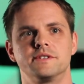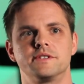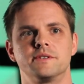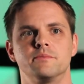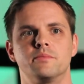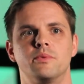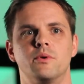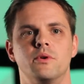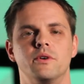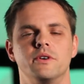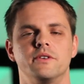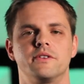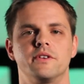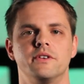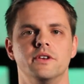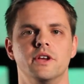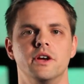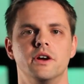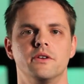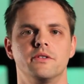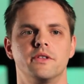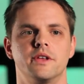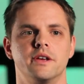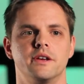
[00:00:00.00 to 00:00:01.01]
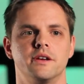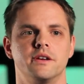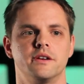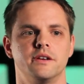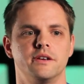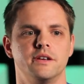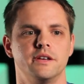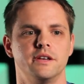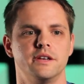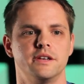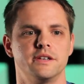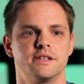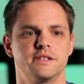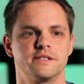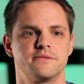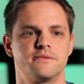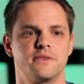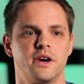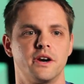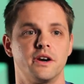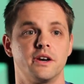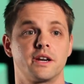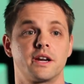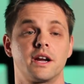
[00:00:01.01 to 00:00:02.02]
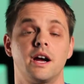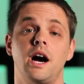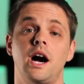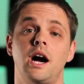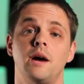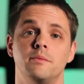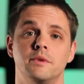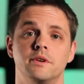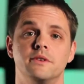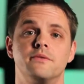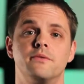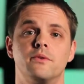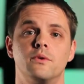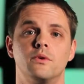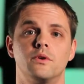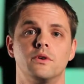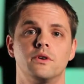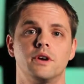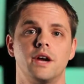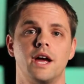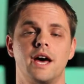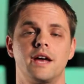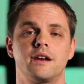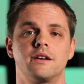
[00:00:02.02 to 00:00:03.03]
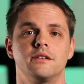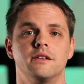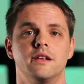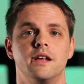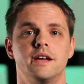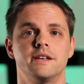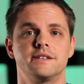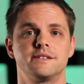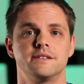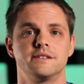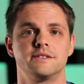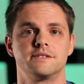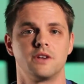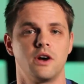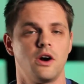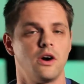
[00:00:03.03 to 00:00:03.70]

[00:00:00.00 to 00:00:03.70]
it's important to know that it is very common for adolescents,